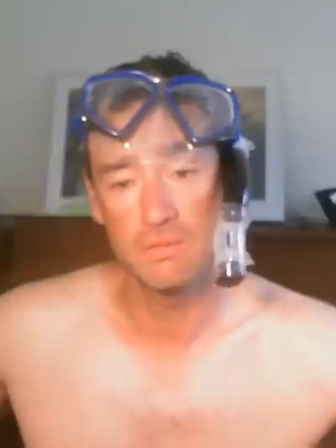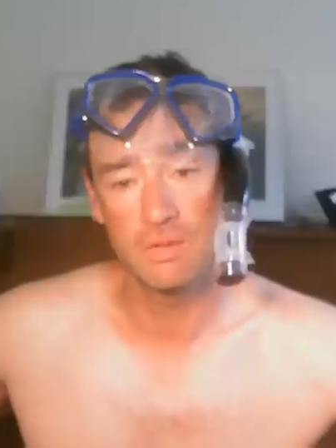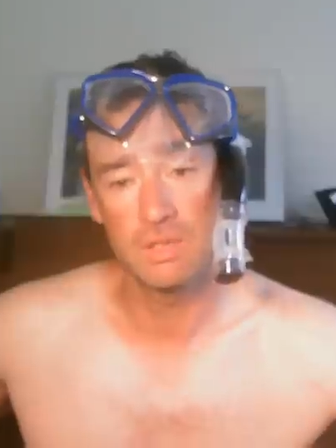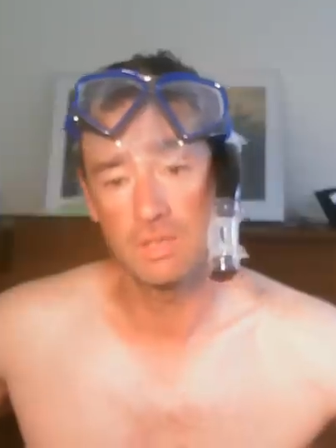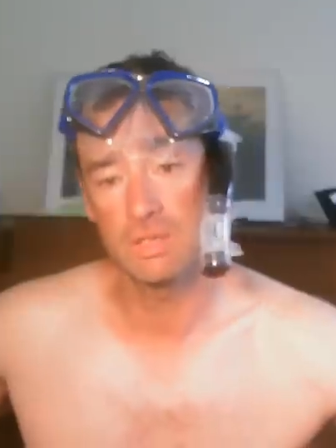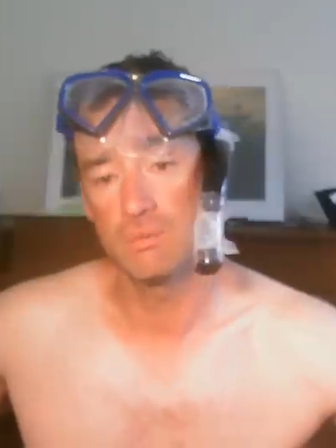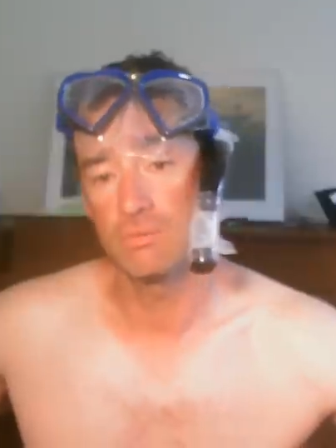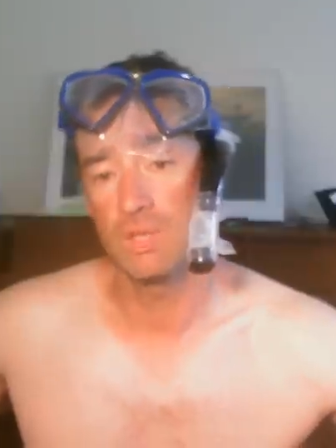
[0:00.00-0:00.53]

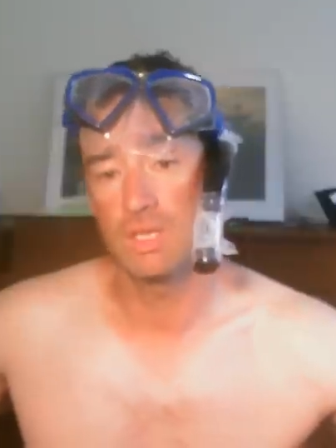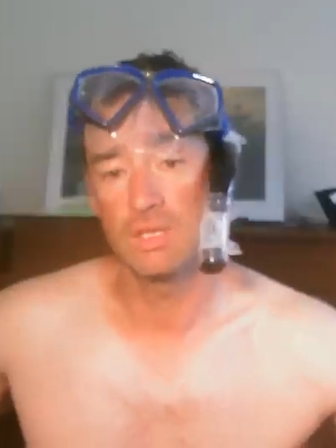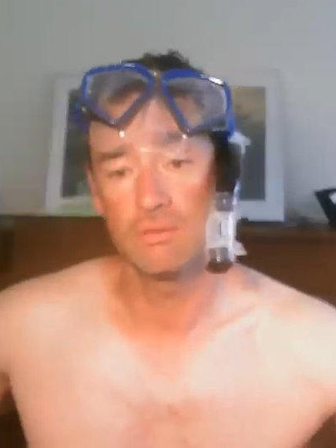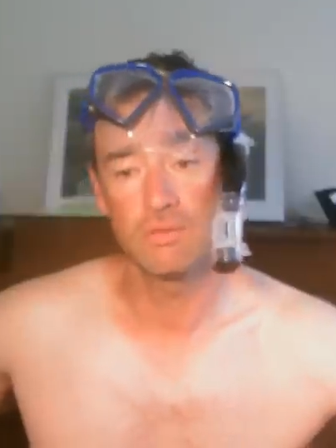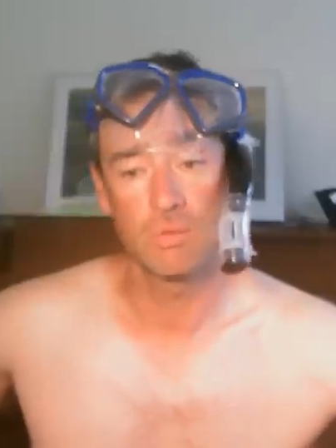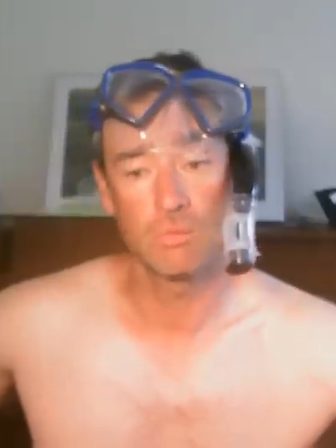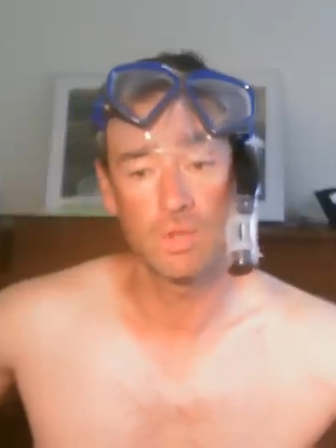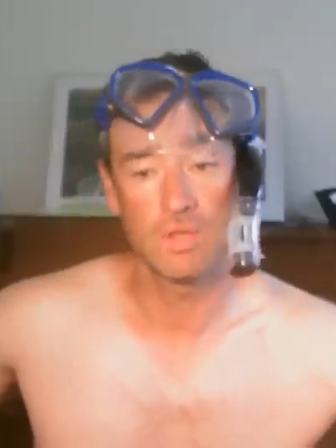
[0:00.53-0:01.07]
fishing, running
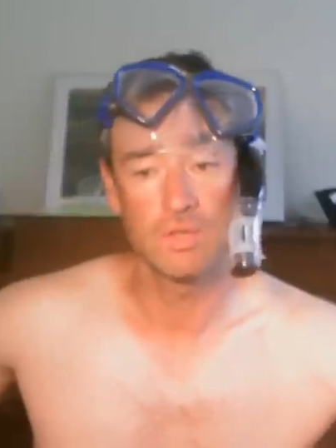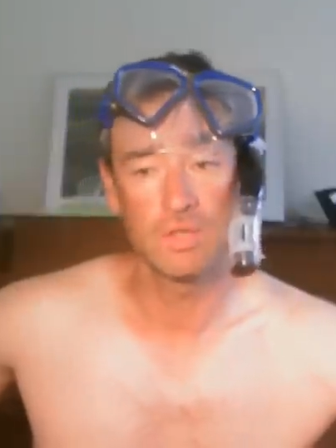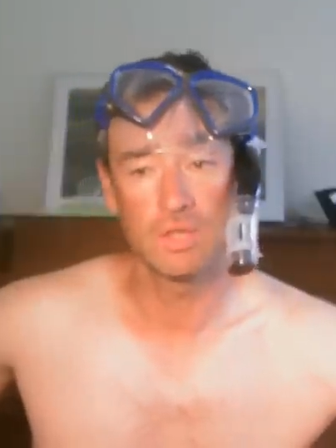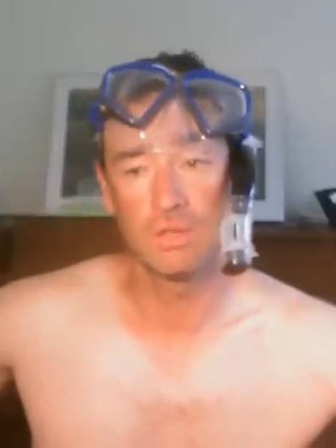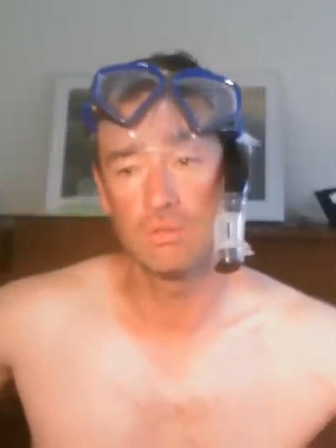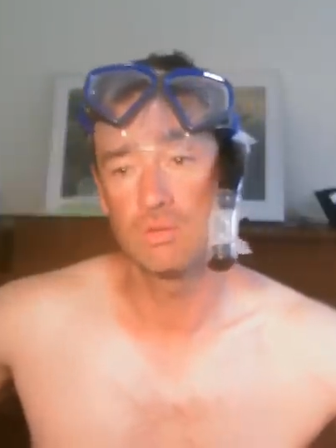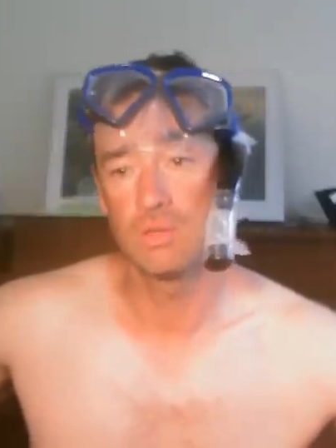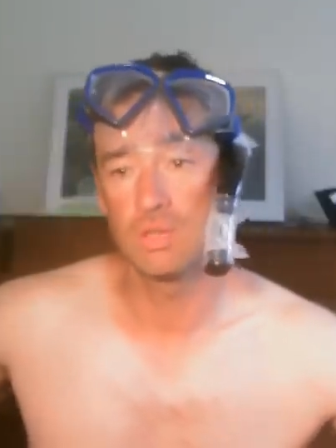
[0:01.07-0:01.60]
from one thing
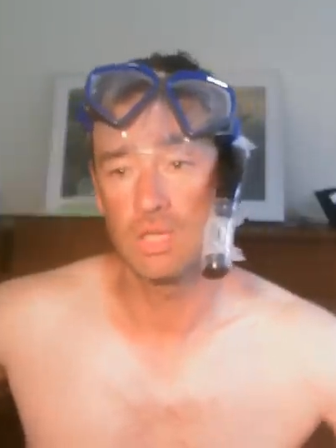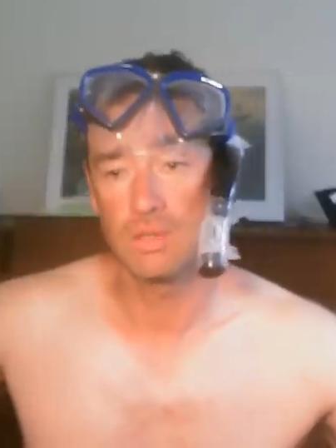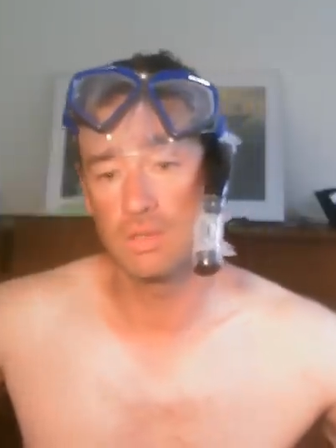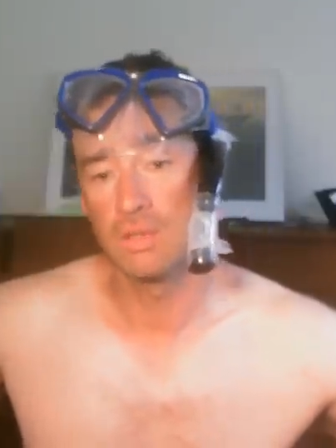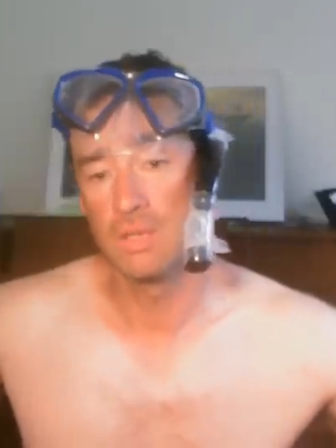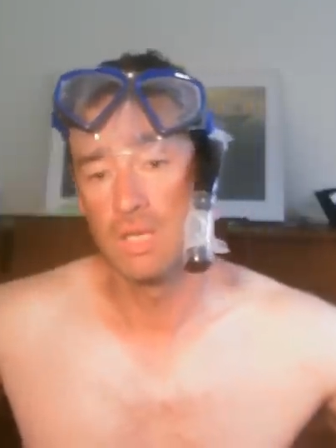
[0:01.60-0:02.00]
to another.